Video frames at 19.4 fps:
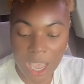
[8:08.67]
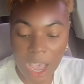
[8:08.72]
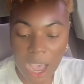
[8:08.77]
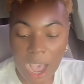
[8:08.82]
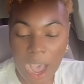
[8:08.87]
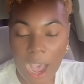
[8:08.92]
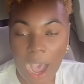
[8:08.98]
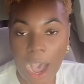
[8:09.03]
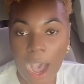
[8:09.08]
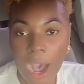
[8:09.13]

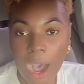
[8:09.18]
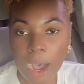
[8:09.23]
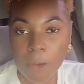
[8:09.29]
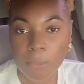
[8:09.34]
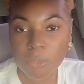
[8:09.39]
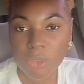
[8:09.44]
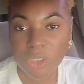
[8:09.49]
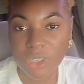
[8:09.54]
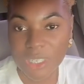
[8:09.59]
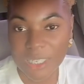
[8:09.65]

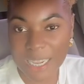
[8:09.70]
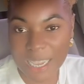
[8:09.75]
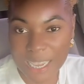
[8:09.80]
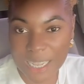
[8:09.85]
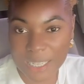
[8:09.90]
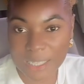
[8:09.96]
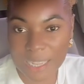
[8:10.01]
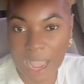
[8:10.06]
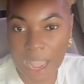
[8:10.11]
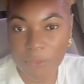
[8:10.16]
To
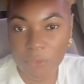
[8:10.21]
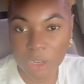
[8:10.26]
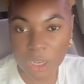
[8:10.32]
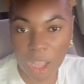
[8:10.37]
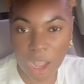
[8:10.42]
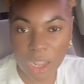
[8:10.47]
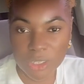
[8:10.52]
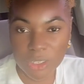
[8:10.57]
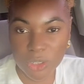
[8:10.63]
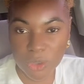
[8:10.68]
date, I've
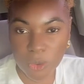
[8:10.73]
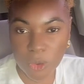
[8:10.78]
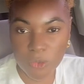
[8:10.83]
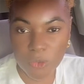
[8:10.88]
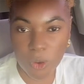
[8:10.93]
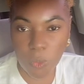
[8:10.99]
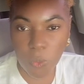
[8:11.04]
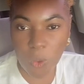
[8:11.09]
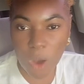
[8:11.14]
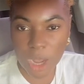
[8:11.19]
lost
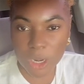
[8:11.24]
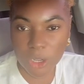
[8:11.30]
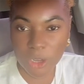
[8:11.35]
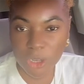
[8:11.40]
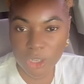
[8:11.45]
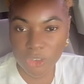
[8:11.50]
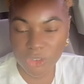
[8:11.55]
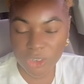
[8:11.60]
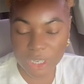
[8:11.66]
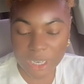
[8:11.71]
over
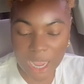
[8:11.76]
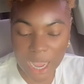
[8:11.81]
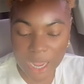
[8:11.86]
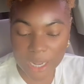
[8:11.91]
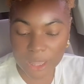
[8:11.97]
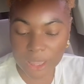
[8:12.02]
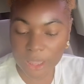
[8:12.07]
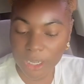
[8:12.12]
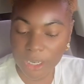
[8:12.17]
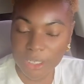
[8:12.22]

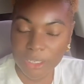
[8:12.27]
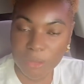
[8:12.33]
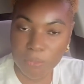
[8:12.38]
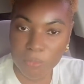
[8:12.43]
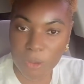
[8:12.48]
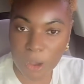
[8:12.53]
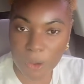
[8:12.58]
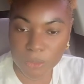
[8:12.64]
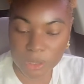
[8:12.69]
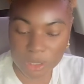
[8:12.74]
130
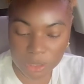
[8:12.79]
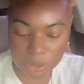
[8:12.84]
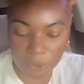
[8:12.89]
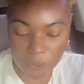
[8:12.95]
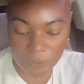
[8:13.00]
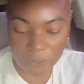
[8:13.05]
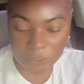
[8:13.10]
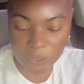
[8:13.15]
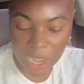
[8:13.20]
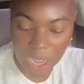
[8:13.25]
pounds so
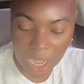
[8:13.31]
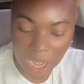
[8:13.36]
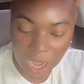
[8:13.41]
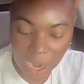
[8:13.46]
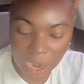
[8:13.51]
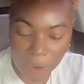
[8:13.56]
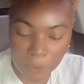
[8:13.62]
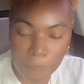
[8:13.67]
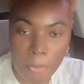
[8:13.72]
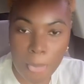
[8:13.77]

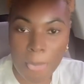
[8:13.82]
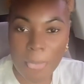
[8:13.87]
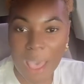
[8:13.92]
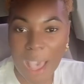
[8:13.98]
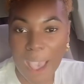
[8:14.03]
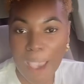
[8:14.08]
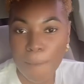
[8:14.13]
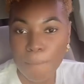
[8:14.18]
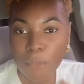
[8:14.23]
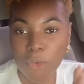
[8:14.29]
far.
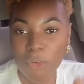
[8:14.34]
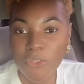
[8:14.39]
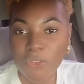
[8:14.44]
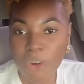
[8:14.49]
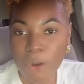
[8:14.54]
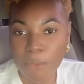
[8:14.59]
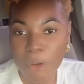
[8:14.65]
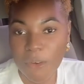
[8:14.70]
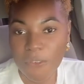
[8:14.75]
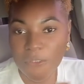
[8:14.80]
I moved
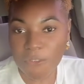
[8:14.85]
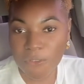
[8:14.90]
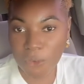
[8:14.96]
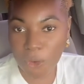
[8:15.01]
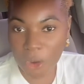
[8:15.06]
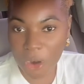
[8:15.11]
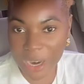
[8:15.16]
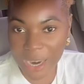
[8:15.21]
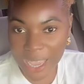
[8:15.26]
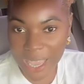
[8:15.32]
from a
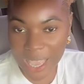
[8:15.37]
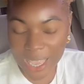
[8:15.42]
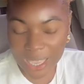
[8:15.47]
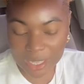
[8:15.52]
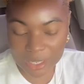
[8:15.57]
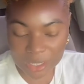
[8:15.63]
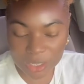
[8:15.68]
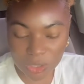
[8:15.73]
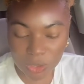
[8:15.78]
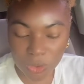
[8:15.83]

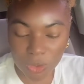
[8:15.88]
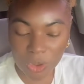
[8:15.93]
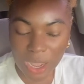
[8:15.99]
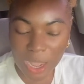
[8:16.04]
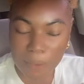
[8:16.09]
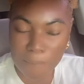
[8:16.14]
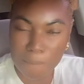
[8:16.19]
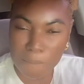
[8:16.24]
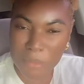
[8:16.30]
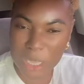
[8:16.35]
4X to
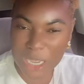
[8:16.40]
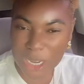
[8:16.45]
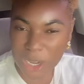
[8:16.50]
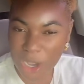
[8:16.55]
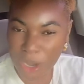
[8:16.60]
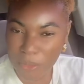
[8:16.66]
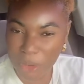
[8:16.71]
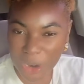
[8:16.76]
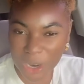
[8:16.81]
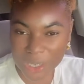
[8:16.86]
a
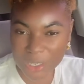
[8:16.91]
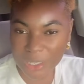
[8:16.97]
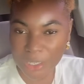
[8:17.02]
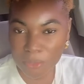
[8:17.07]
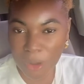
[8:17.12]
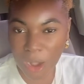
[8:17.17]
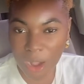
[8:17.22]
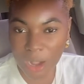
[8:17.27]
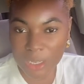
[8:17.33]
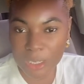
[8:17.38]
medium or
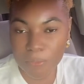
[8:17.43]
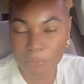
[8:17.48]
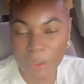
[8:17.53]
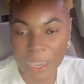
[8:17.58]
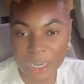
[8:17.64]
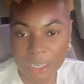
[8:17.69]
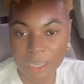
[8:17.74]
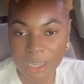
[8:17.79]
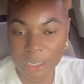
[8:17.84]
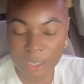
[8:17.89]
small
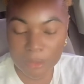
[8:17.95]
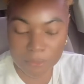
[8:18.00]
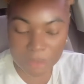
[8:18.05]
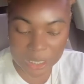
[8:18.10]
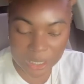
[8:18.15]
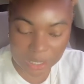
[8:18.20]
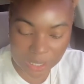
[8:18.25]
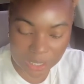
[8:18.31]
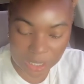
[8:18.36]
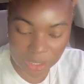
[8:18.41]
depending on the
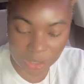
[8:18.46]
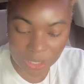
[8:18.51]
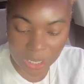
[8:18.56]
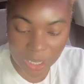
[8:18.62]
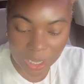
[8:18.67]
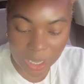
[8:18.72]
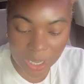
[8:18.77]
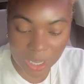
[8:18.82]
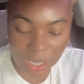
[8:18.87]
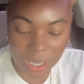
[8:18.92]

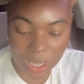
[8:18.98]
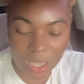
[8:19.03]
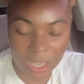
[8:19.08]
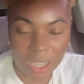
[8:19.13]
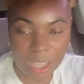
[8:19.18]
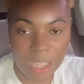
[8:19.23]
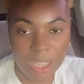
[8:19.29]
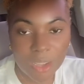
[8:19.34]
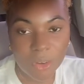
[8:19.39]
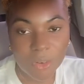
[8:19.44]
material,
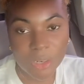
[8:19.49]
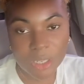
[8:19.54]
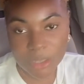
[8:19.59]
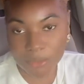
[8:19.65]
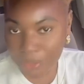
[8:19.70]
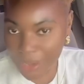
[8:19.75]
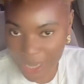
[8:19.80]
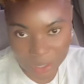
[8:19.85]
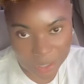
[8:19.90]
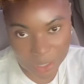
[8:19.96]
which
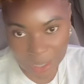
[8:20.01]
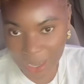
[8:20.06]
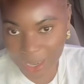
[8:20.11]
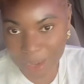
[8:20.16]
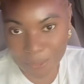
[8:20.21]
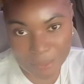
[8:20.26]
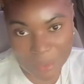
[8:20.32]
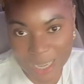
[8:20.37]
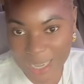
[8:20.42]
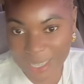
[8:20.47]
basically
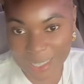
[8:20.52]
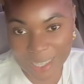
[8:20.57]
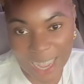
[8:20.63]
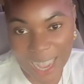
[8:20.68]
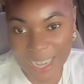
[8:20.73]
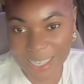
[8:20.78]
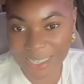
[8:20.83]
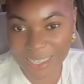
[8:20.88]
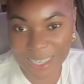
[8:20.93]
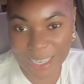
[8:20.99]
means
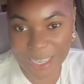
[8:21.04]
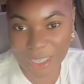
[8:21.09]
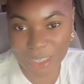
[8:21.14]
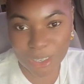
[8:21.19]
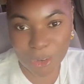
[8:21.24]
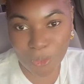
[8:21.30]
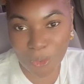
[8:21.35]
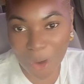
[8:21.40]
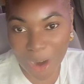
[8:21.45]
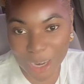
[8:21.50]
I change
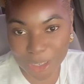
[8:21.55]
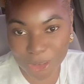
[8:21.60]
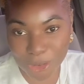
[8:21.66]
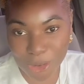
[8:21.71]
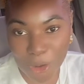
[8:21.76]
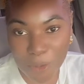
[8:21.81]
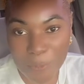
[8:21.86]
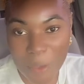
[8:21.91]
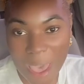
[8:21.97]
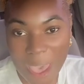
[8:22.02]
the
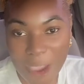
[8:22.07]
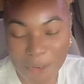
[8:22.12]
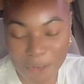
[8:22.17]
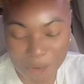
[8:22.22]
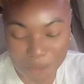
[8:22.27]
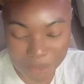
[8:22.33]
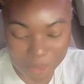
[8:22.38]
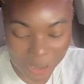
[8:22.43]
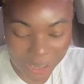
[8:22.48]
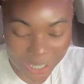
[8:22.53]
wardrobe every
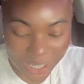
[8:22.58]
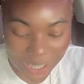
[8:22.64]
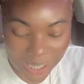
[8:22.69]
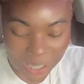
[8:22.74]
month.